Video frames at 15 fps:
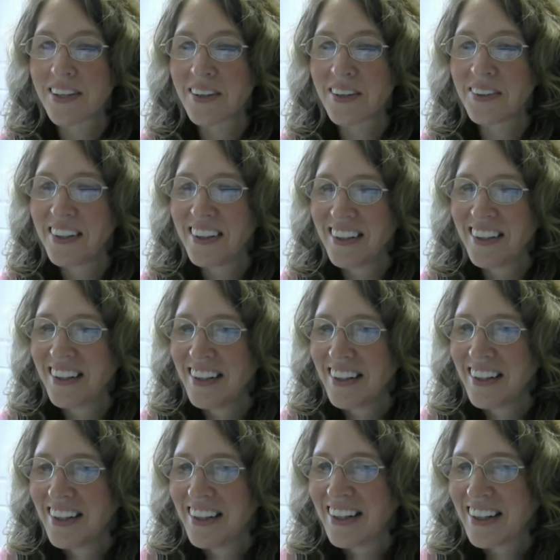So,
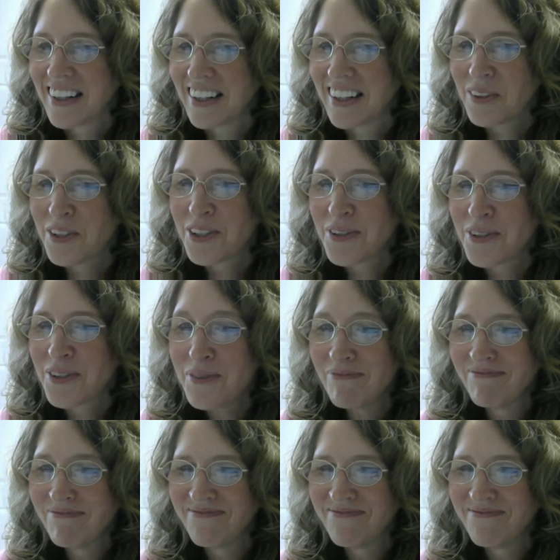hello, Sue.